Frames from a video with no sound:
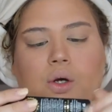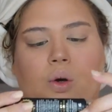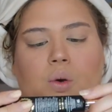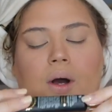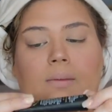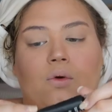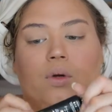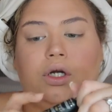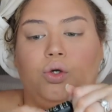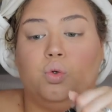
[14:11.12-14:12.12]
so I'm
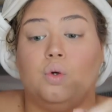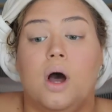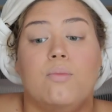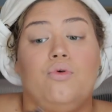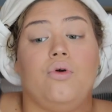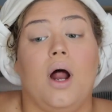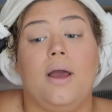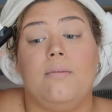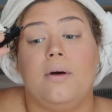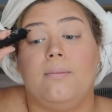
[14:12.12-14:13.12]
going to
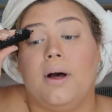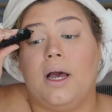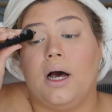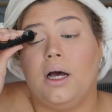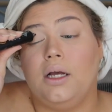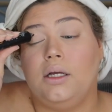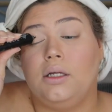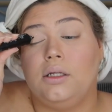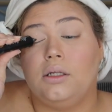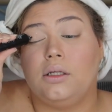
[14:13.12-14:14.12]
prime up my
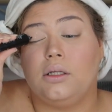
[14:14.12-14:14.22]
eyes.